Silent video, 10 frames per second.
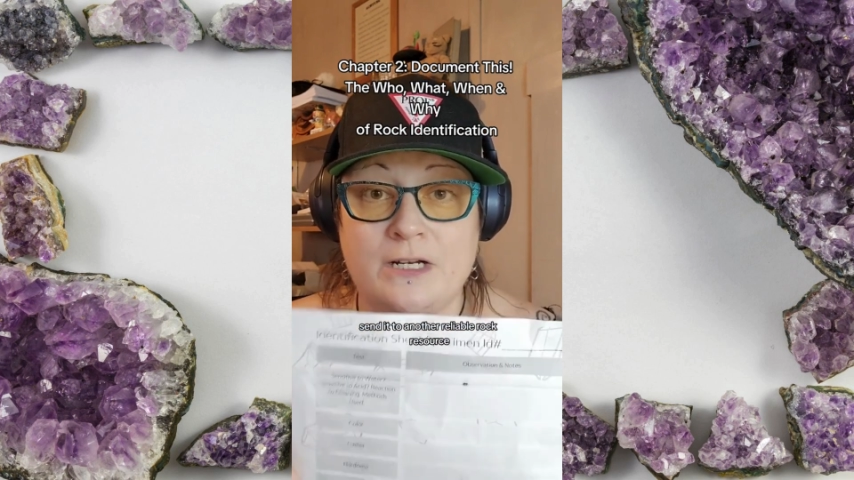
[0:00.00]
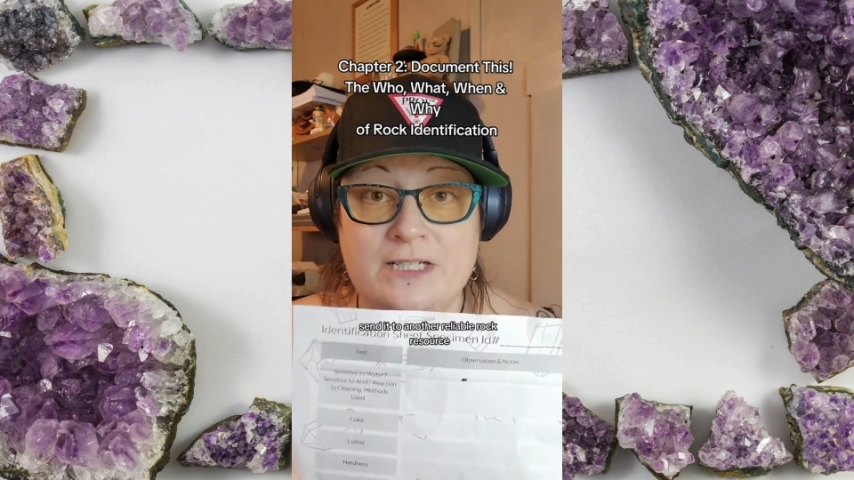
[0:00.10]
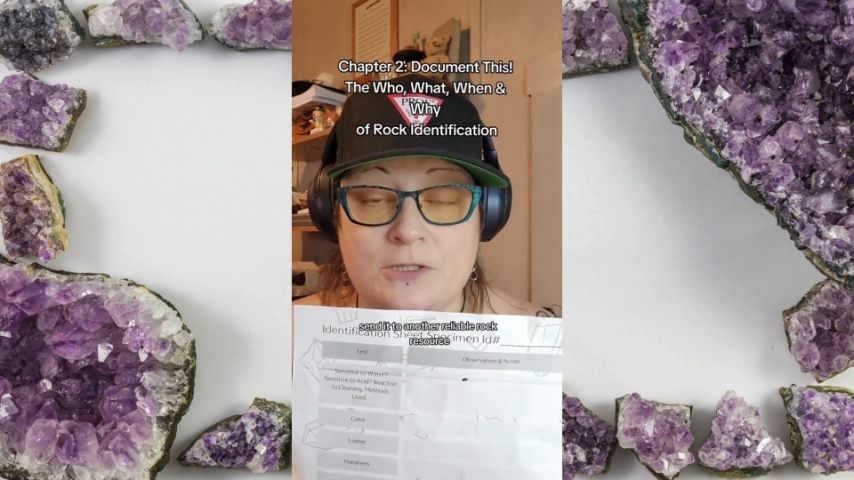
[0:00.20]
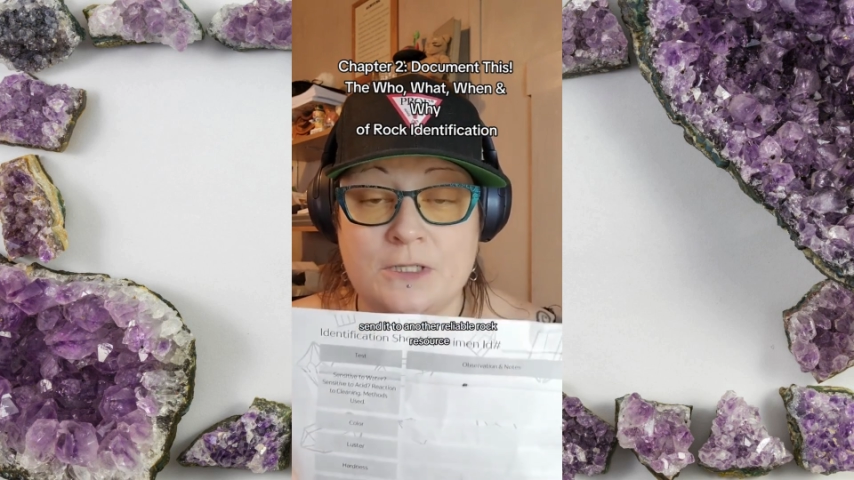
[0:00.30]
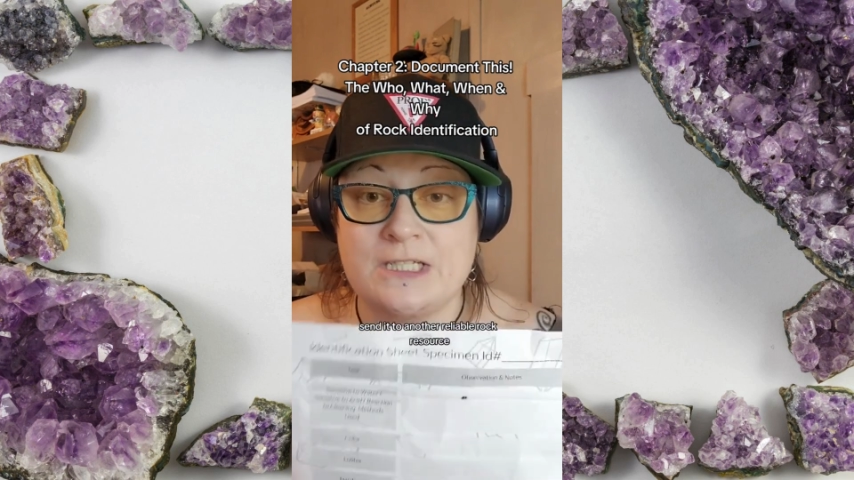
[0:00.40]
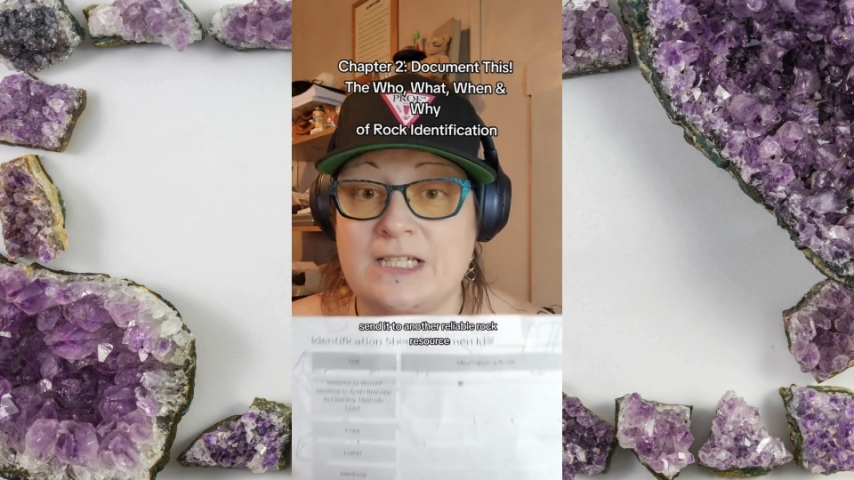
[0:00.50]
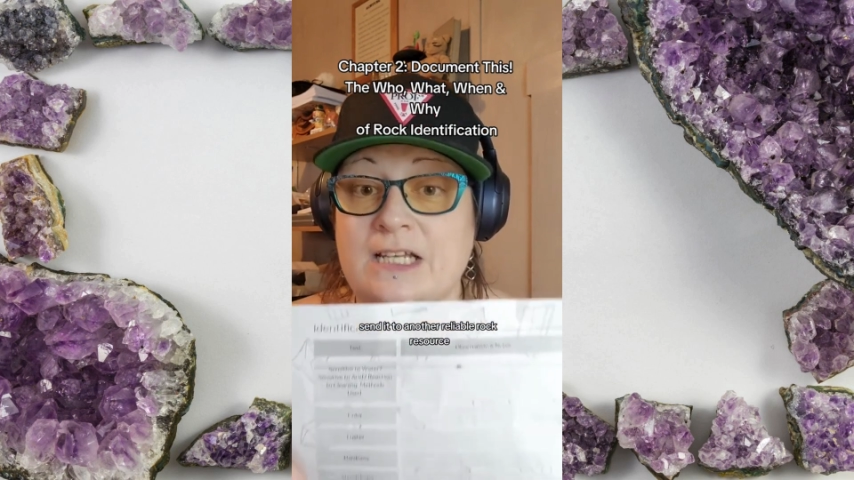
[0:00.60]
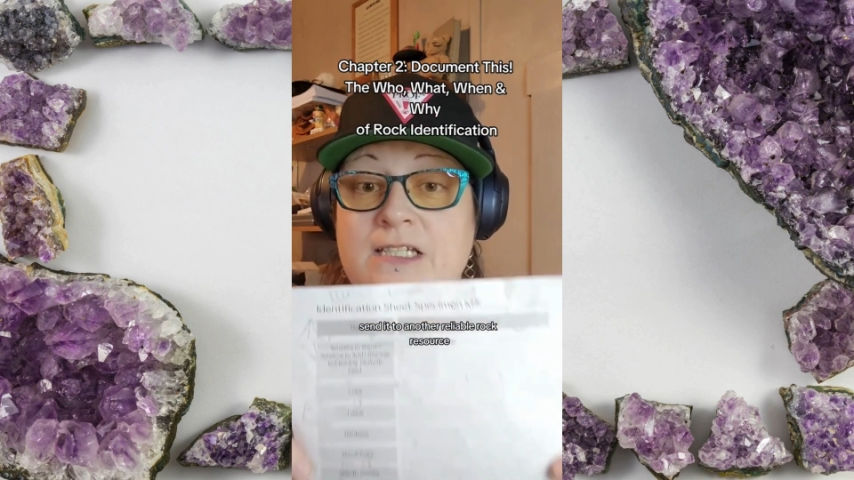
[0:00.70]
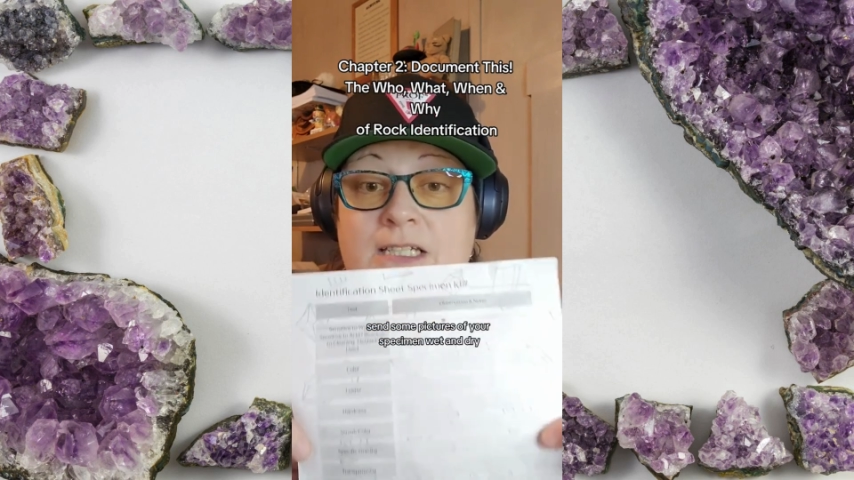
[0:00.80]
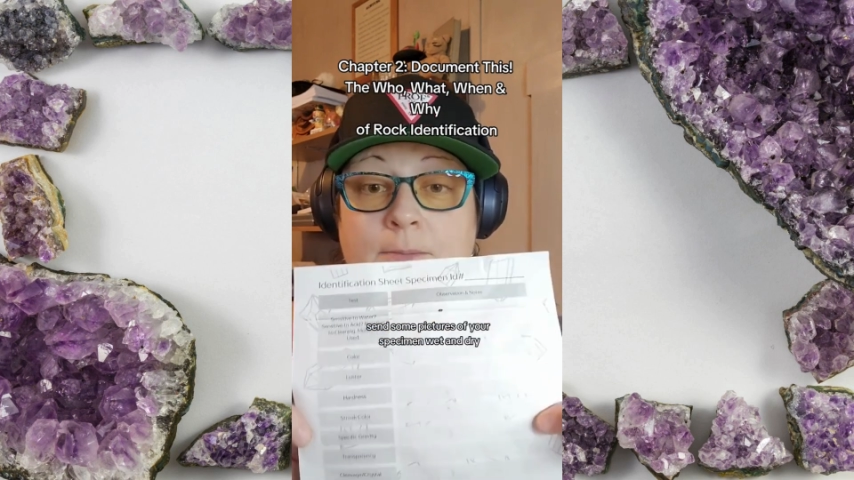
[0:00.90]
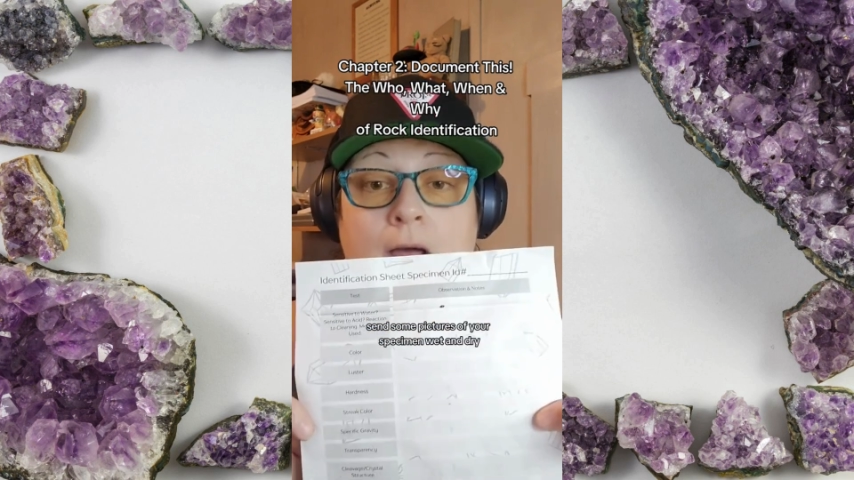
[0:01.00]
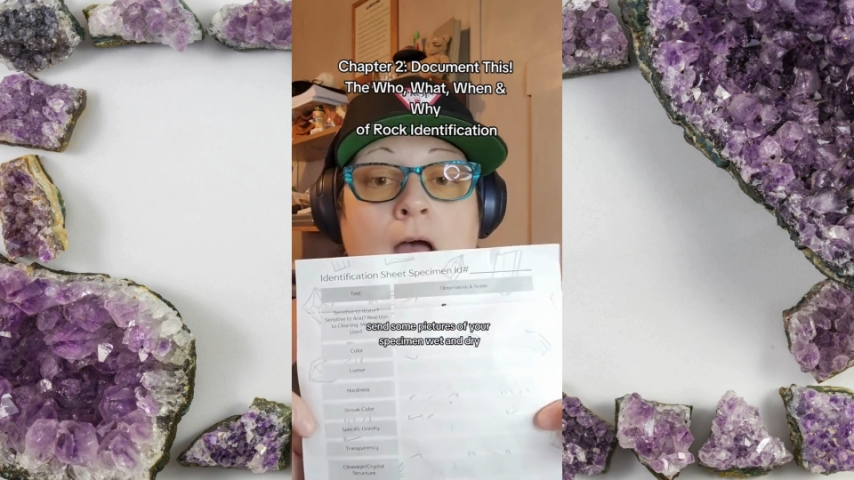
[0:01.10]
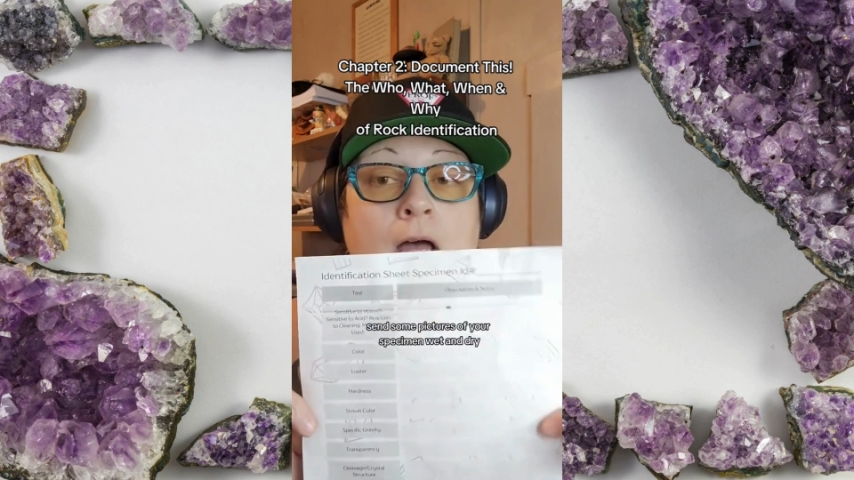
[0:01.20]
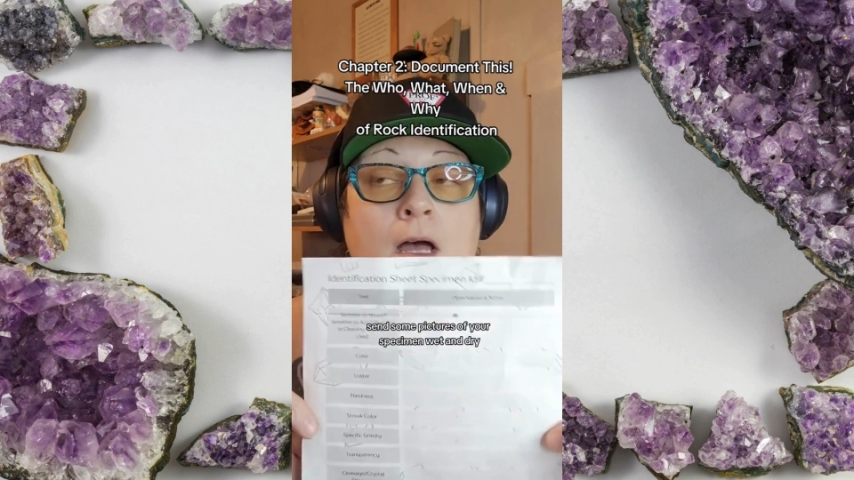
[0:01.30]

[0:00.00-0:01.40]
resource, send some